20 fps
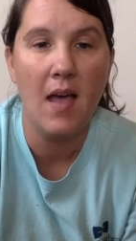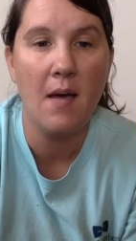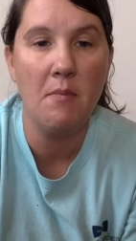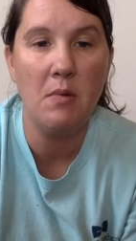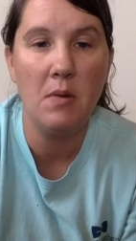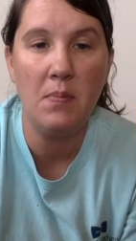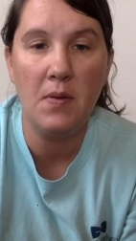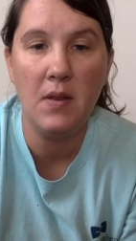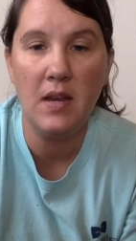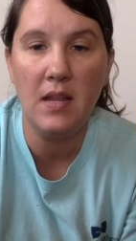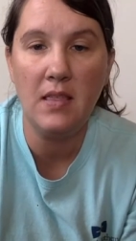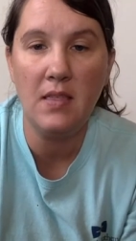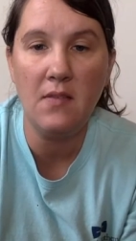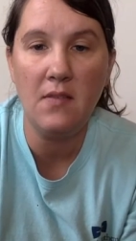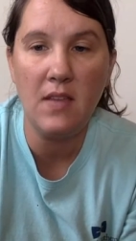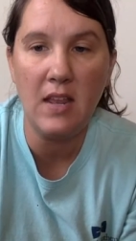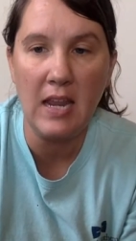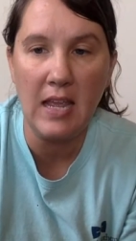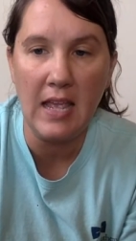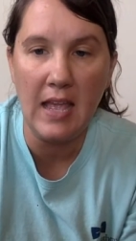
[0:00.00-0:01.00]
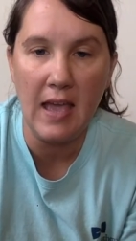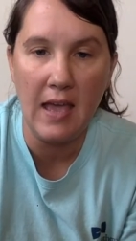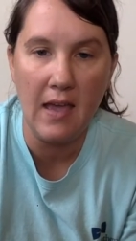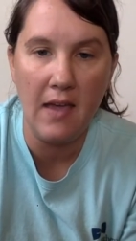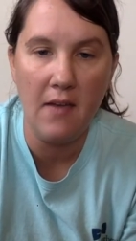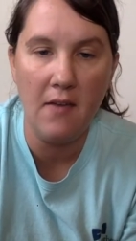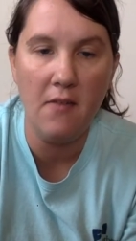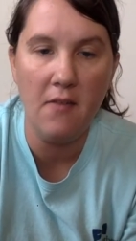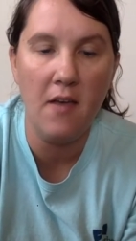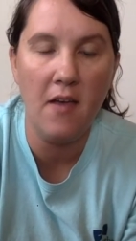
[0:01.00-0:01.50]
I'm going to put in the
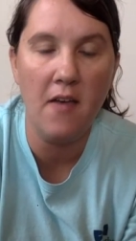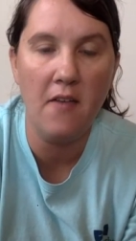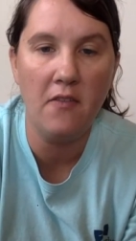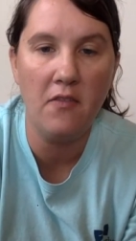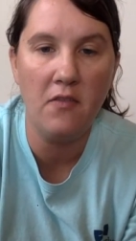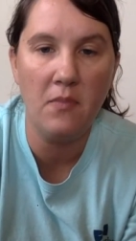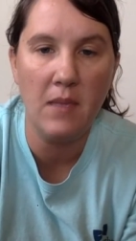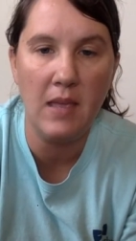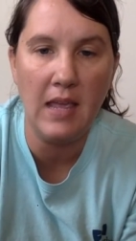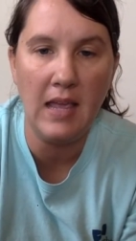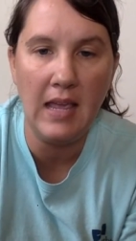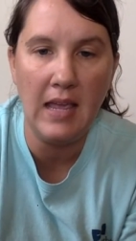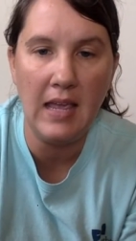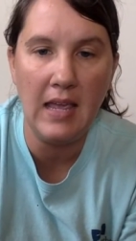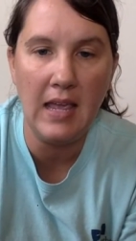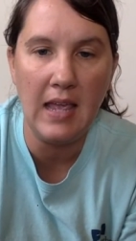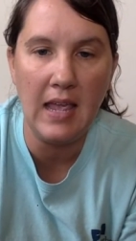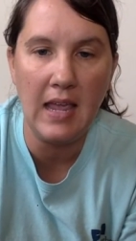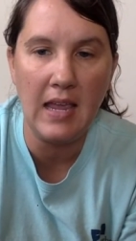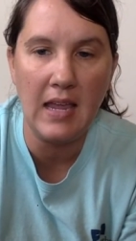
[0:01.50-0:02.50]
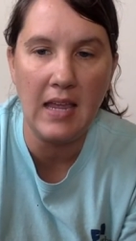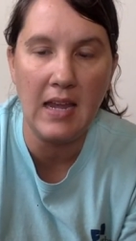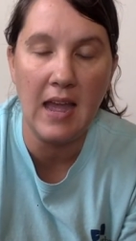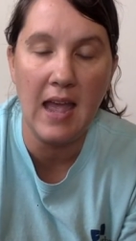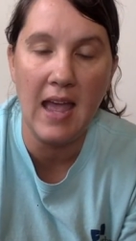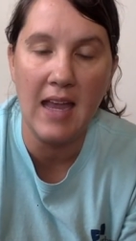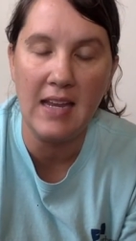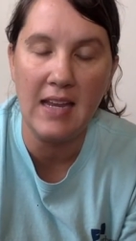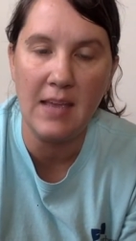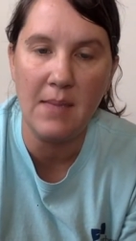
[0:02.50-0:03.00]
video of me, and I
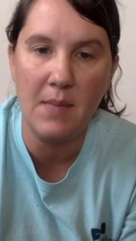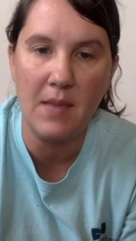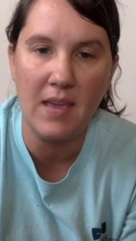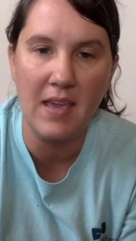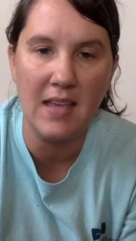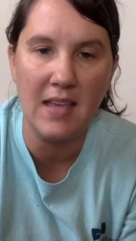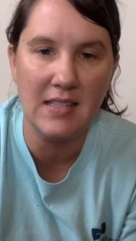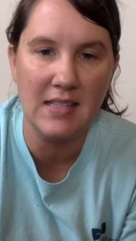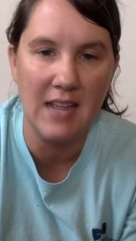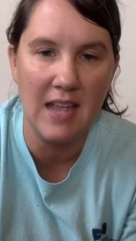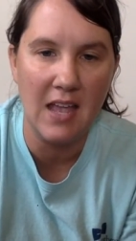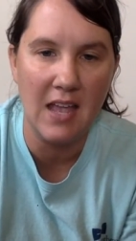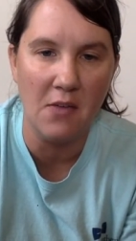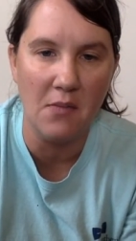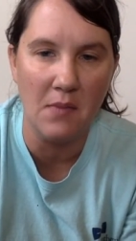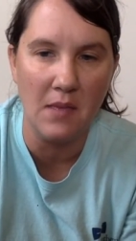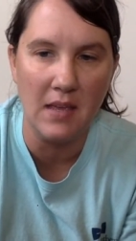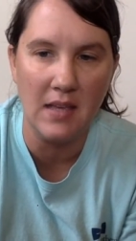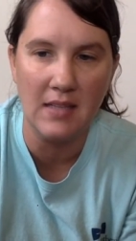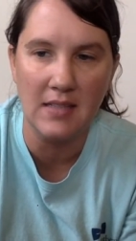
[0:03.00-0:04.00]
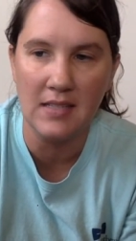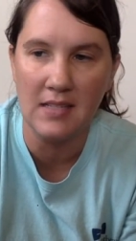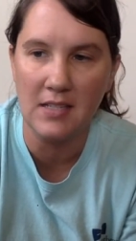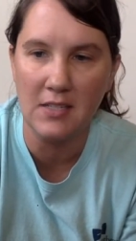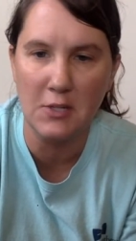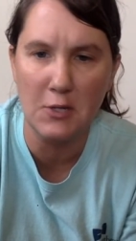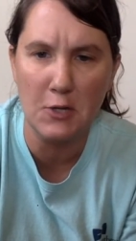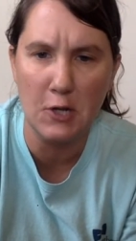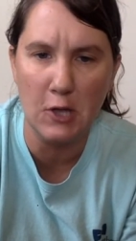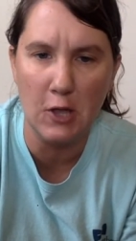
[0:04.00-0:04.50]
had to get my kids to help me because I
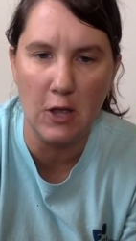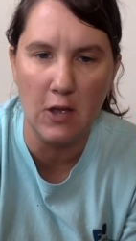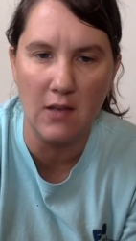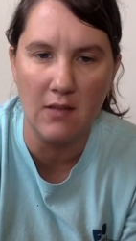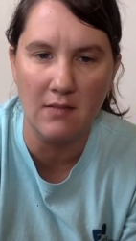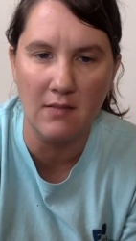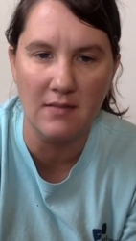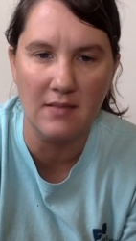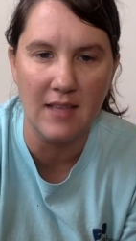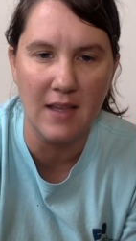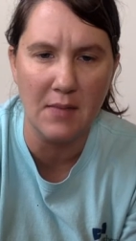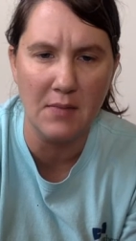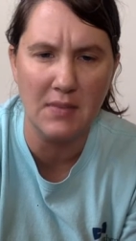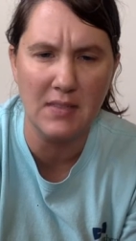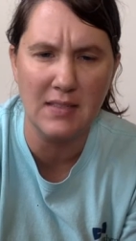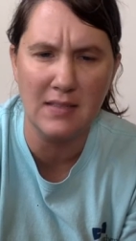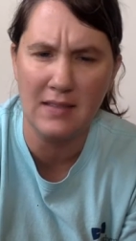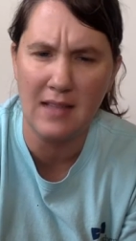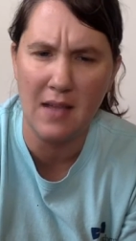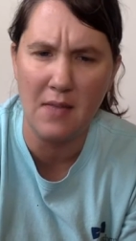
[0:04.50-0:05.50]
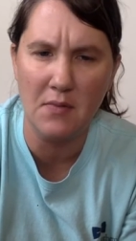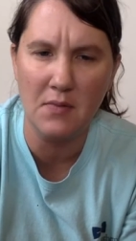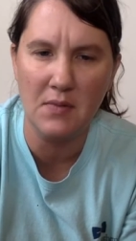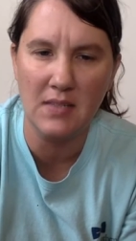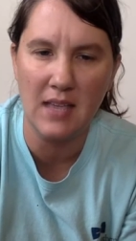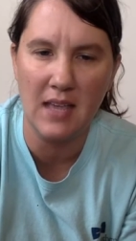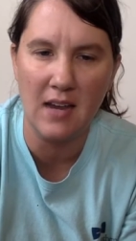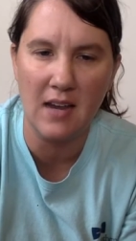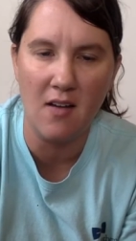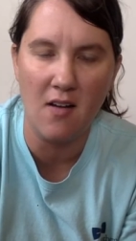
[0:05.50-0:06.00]
couldn't do it alone. That one was
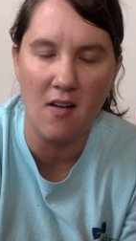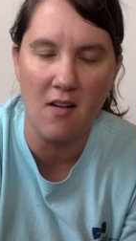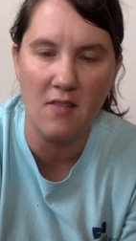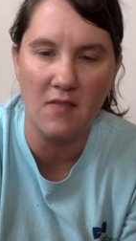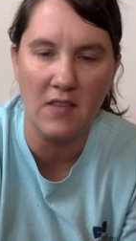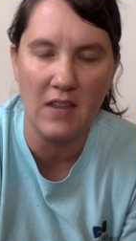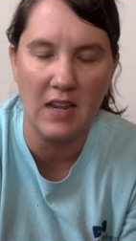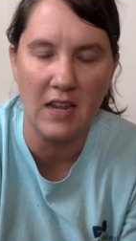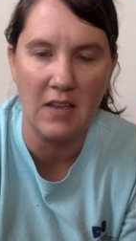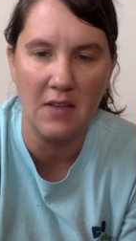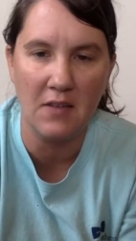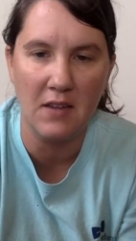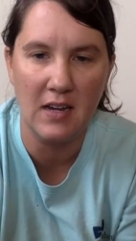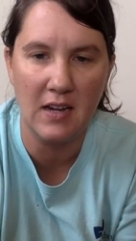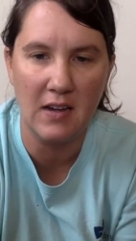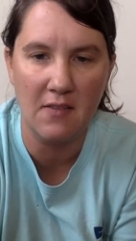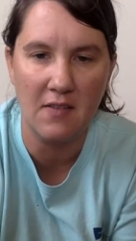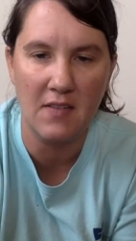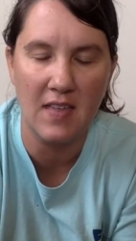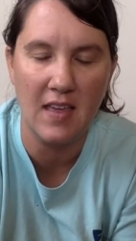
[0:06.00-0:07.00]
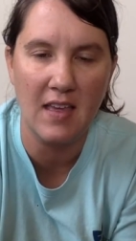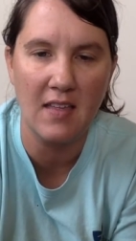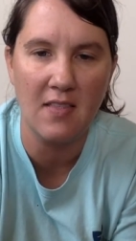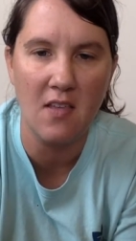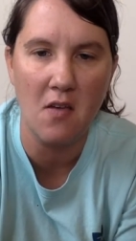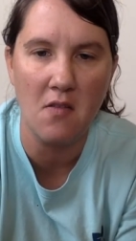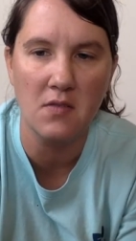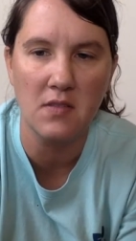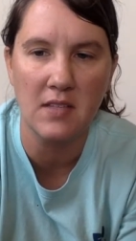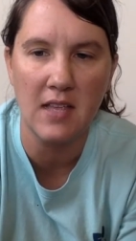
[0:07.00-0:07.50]
kind of hard videoing and everything
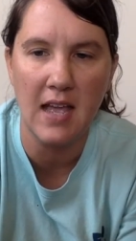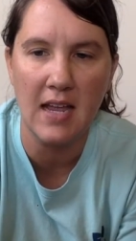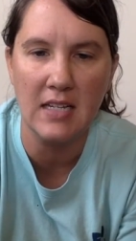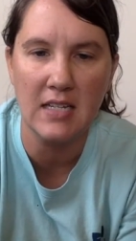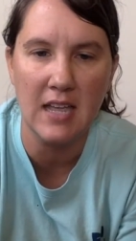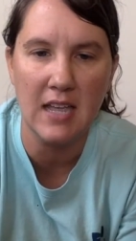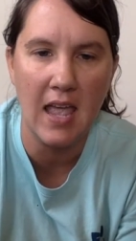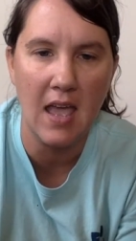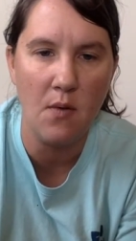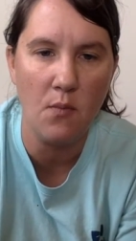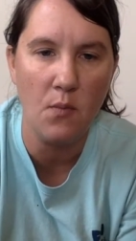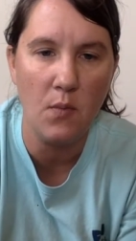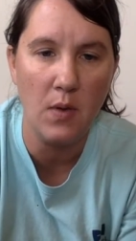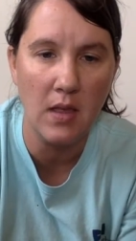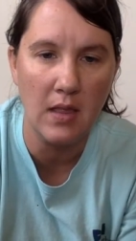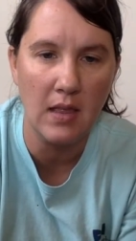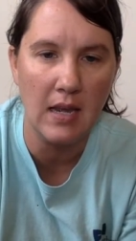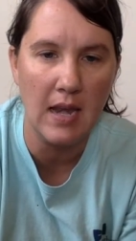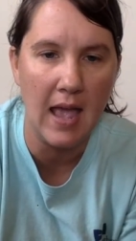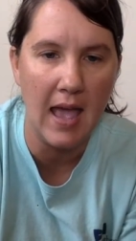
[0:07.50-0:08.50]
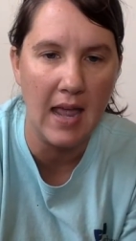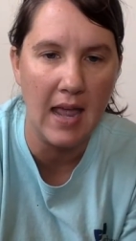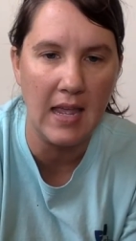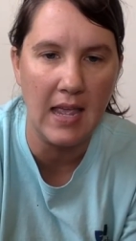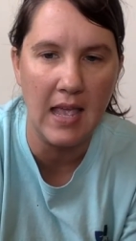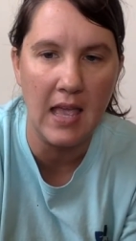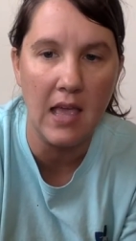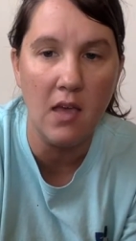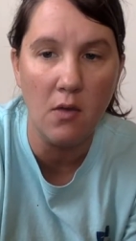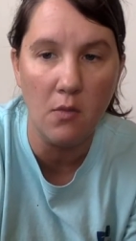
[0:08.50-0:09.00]
alone. So I actually had Will and Addie
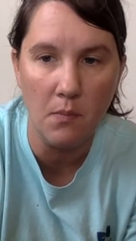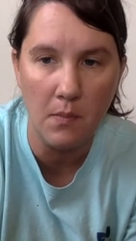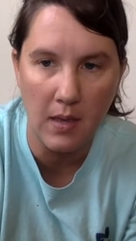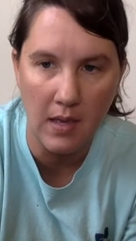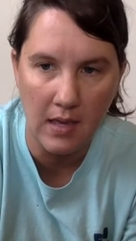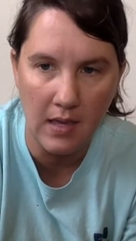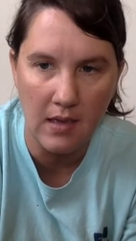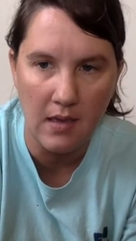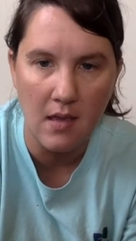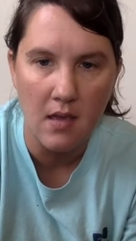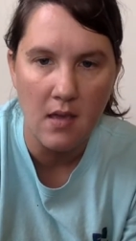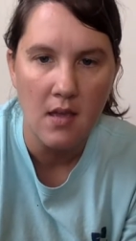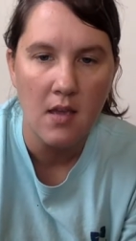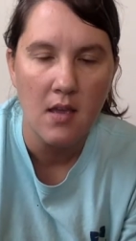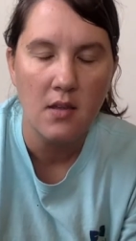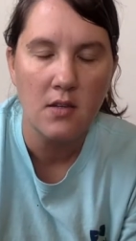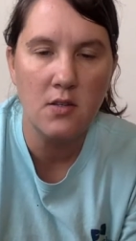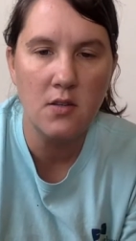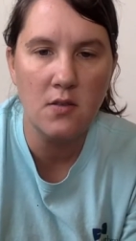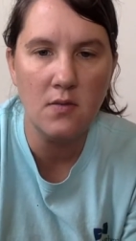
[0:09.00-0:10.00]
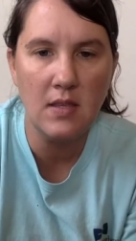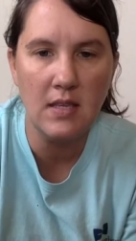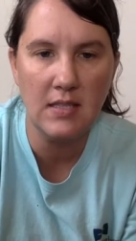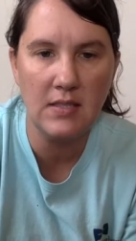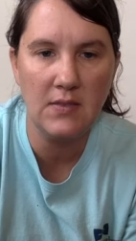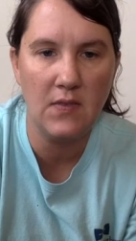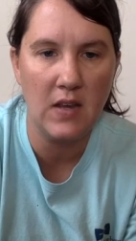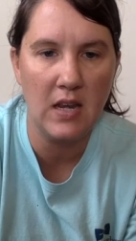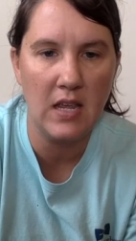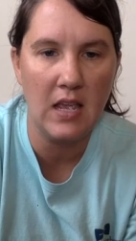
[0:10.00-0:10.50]
help me do
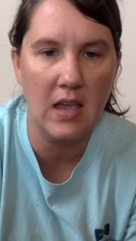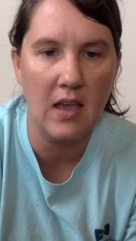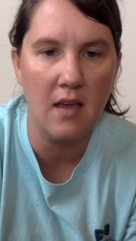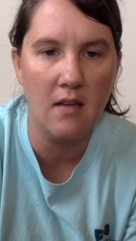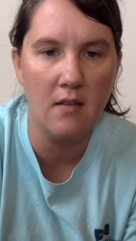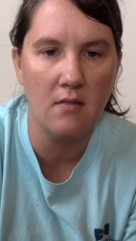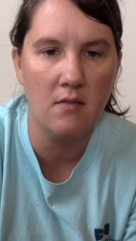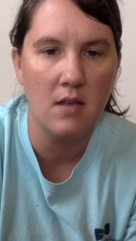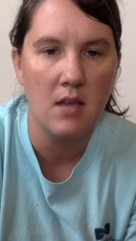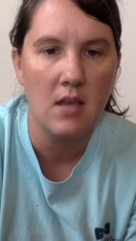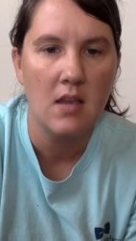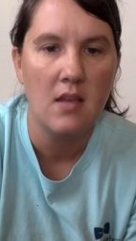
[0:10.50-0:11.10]
this video.